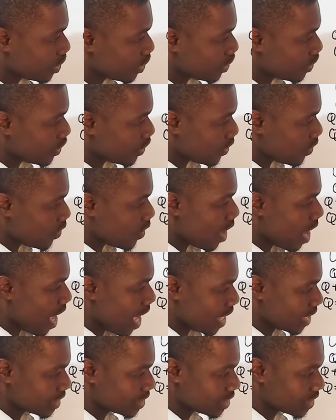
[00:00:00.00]
Q,
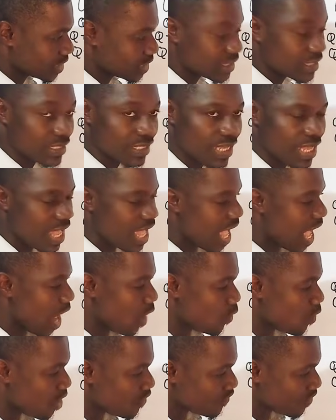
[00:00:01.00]
and T.
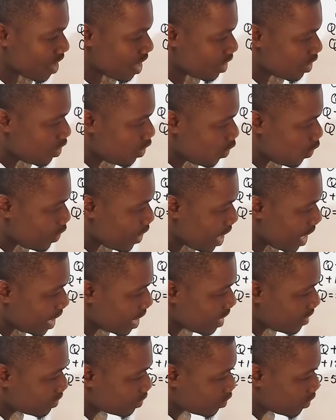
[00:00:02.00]
However, we are
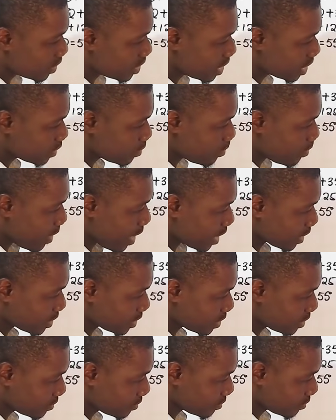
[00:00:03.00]
left with this
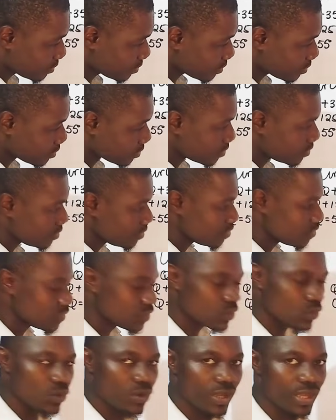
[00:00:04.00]
part.
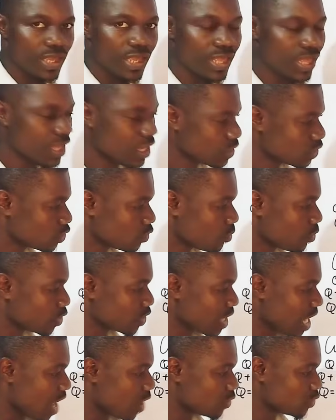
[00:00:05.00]
Okay, so
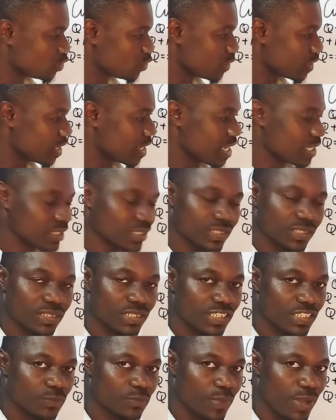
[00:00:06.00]
but how do we get
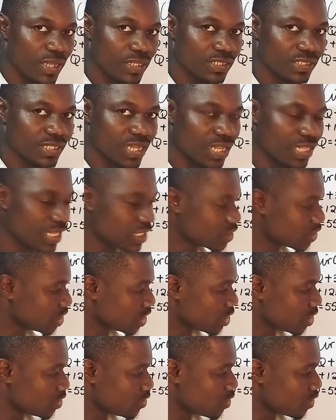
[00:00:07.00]
this part? Now let's
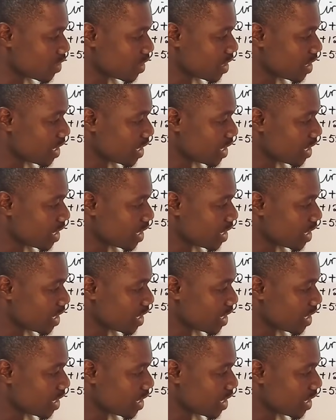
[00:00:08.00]
take a look.